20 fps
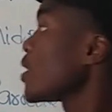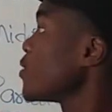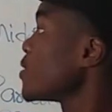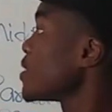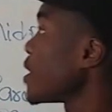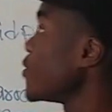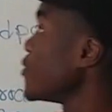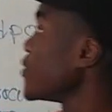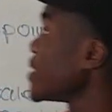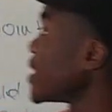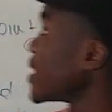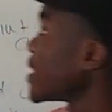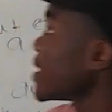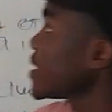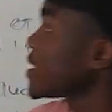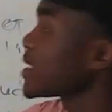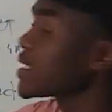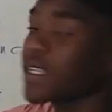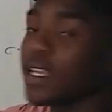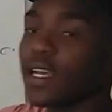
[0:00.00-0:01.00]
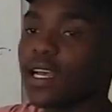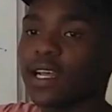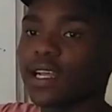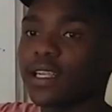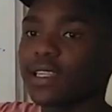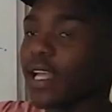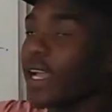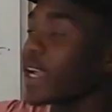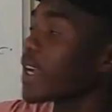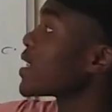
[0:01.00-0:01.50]
using this
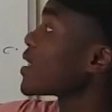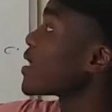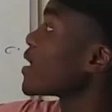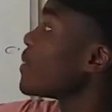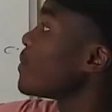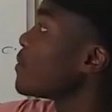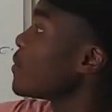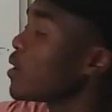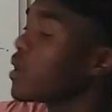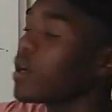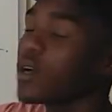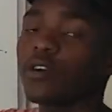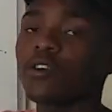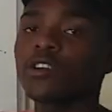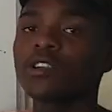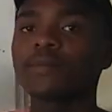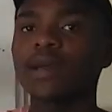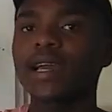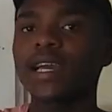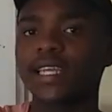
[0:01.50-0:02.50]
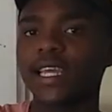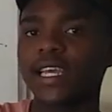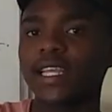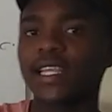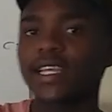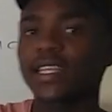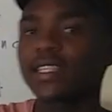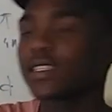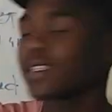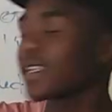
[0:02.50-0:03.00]
diagram on my right
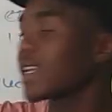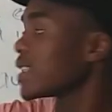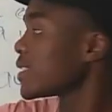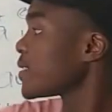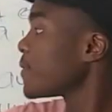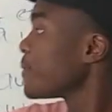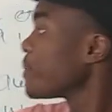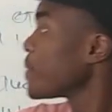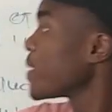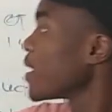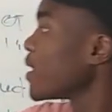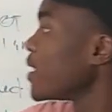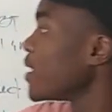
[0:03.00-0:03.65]
hand side, and